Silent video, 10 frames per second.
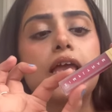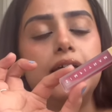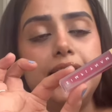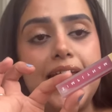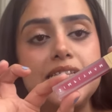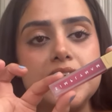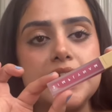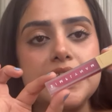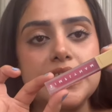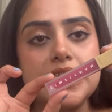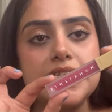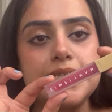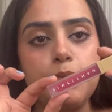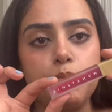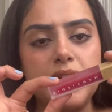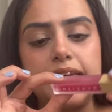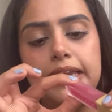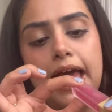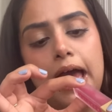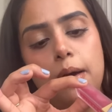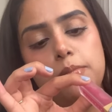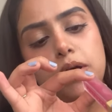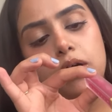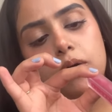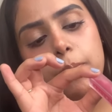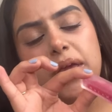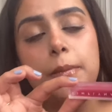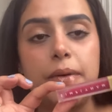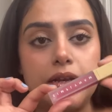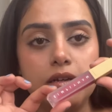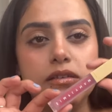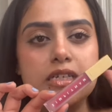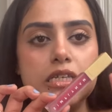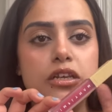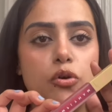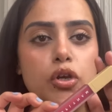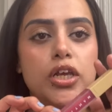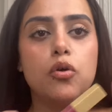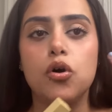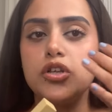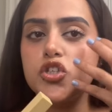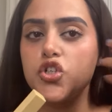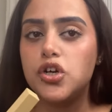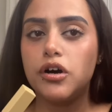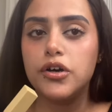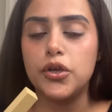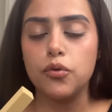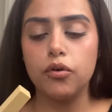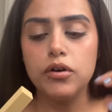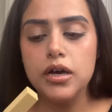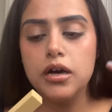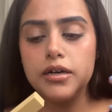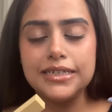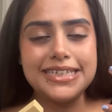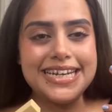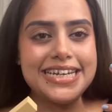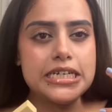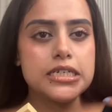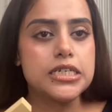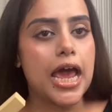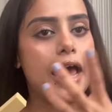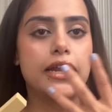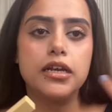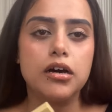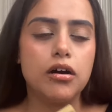Next is this Simply Nam Pink Petal. This is a newly launched, tint and